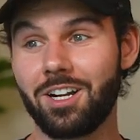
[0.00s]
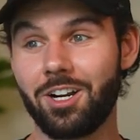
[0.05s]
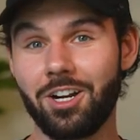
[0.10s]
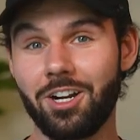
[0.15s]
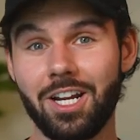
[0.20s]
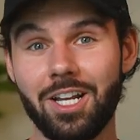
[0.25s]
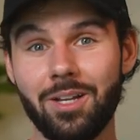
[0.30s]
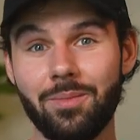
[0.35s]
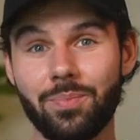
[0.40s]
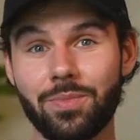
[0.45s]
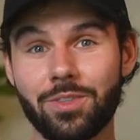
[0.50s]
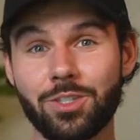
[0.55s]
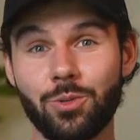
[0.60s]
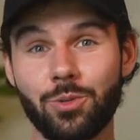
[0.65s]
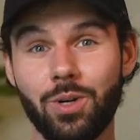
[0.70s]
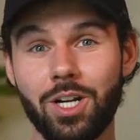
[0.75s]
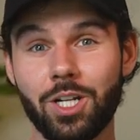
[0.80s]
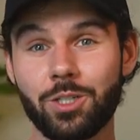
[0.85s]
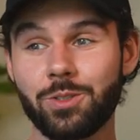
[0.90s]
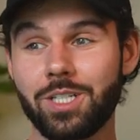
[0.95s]
All right. So
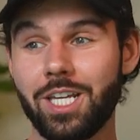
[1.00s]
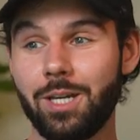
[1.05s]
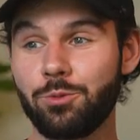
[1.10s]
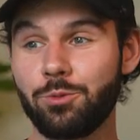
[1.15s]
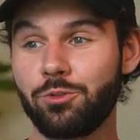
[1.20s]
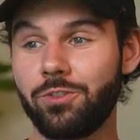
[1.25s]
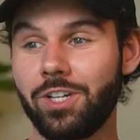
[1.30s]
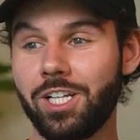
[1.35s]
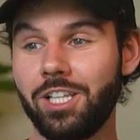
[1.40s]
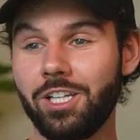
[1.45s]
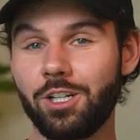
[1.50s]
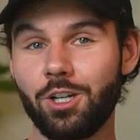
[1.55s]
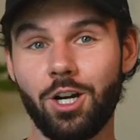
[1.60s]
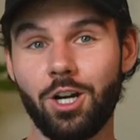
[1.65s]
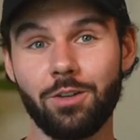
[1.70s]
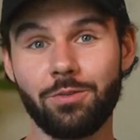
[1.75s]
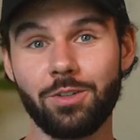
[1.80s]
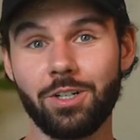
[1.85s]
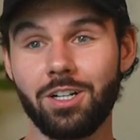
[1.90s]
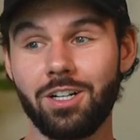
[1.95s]
watch what happens if I click
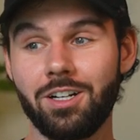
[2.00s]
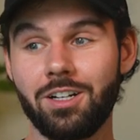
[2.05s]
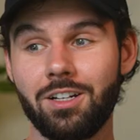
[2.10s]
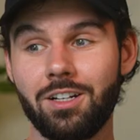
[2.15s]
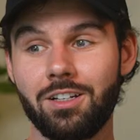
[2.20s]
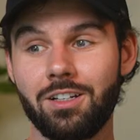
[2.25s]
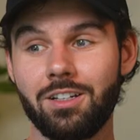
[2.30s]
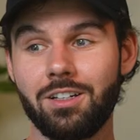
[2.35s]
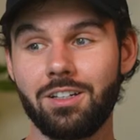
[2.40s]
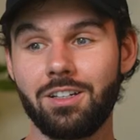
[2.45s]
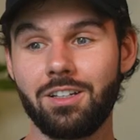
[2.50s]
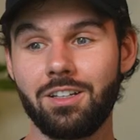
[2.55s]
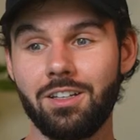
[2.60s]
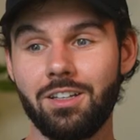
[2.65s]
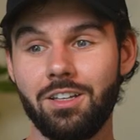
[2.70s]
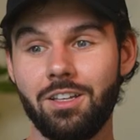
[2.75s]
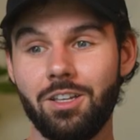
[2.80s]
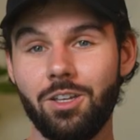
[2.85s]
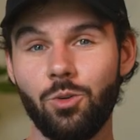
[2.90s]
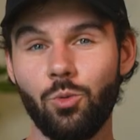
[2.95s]
off here.
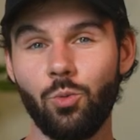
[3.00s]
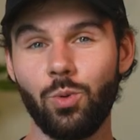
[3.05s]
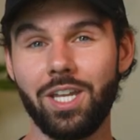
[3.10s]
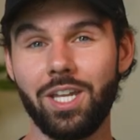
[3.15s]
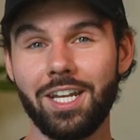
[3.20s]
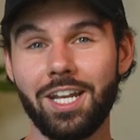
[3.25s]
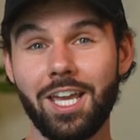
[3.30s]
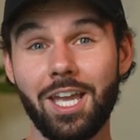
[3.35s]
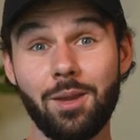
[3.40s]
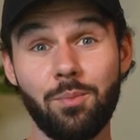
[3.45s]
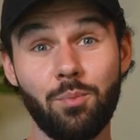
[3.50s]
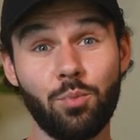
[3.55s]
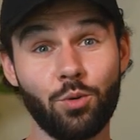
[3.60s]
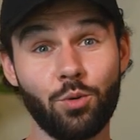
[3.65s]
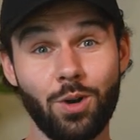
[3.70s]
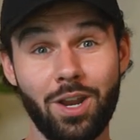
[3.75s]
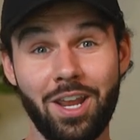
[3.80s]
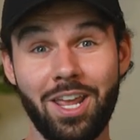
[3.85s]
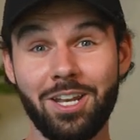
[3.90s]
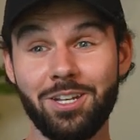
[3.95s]
We get a
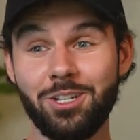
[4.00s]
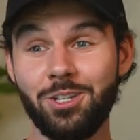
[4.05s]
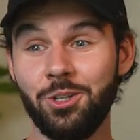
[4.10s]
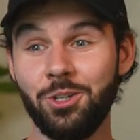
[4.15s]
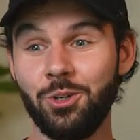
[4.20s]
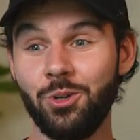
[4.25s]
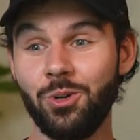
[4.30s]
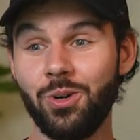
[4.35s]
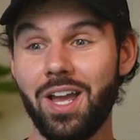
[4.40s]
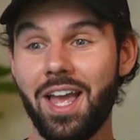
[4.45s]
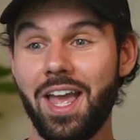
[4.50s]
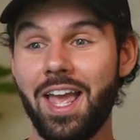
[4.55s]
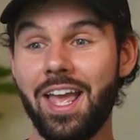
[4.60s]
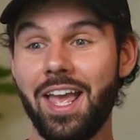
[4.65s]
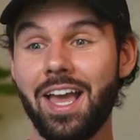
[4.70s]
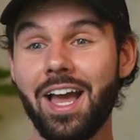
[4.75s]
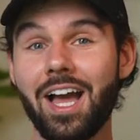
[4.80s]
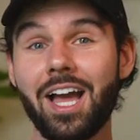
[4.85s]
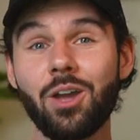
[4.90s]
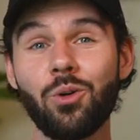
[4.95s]
brand new
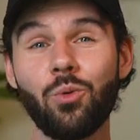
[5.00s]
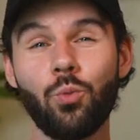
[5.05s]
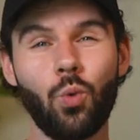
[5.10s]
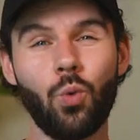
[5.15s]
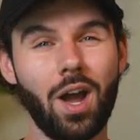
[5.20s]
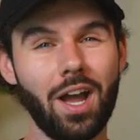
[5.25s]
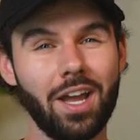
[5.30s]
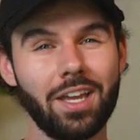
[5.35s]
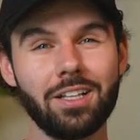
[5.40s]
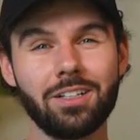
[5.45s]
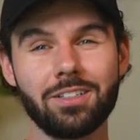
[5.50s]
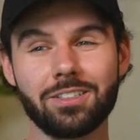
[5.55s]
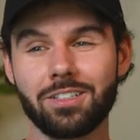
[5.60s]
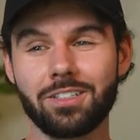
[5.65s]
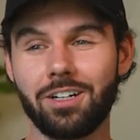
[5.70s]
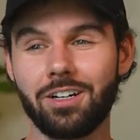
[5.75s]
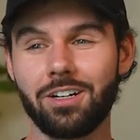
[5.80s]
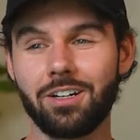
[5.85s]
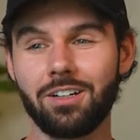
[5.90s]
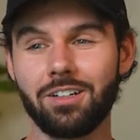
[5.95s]
AI
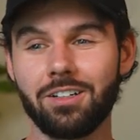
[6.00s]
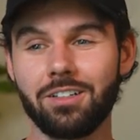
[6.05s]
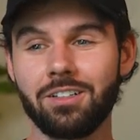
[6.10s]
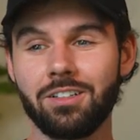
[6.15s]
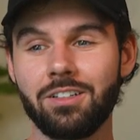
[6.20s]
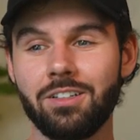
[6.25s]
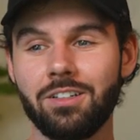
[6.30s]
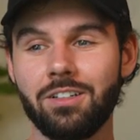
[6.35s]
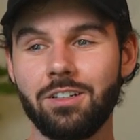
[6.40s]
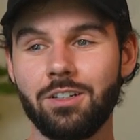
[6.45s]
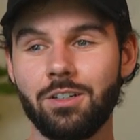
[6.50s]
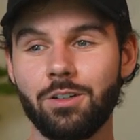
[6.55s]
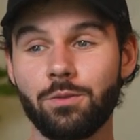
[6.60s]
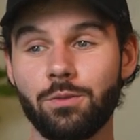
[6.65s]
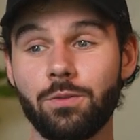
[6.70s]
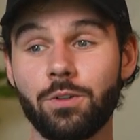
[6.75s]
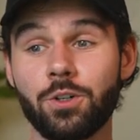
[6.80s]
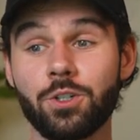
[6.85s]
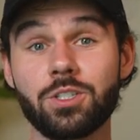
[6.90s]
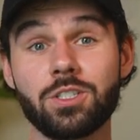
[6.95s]
wildcard
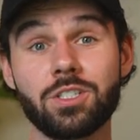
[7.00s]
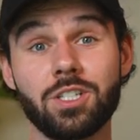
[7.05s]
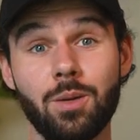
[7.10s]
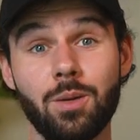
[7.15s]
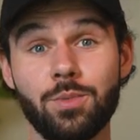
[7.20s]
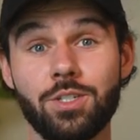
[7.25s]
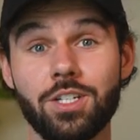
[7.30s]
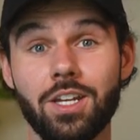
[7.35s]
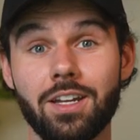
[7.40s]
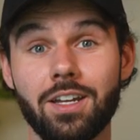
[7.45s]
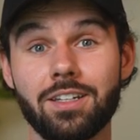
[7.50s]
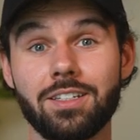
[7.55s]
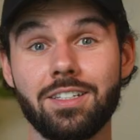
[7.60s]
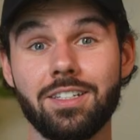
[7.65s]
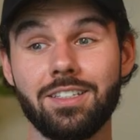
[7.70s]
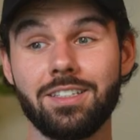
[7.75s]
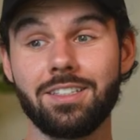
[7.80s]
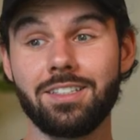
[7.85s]
for subject.